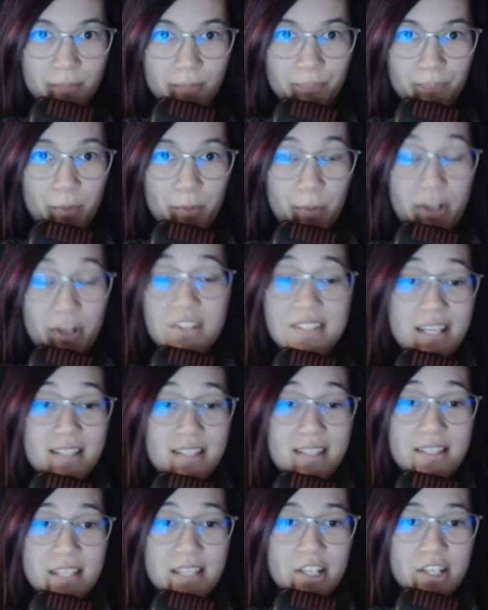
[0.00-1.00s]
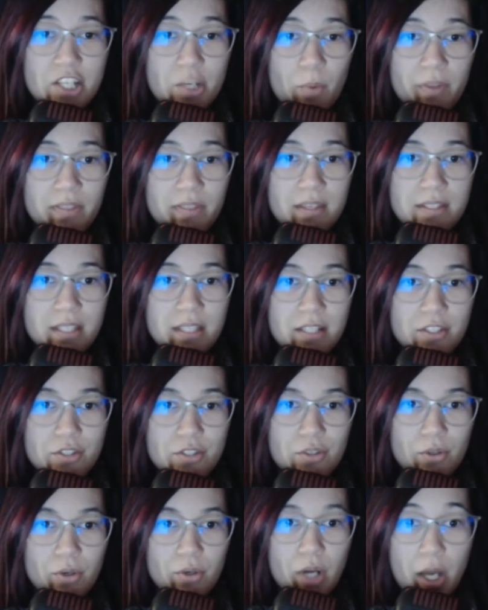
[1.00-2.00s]
because that's essentially what these things
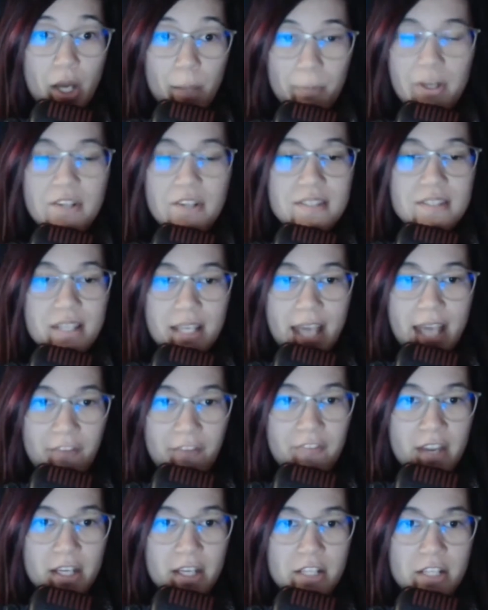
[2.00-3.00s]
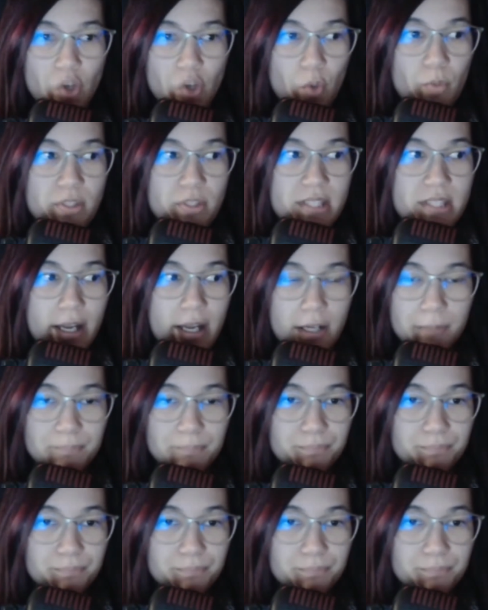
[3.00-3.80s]
do. Because caffeine is almost like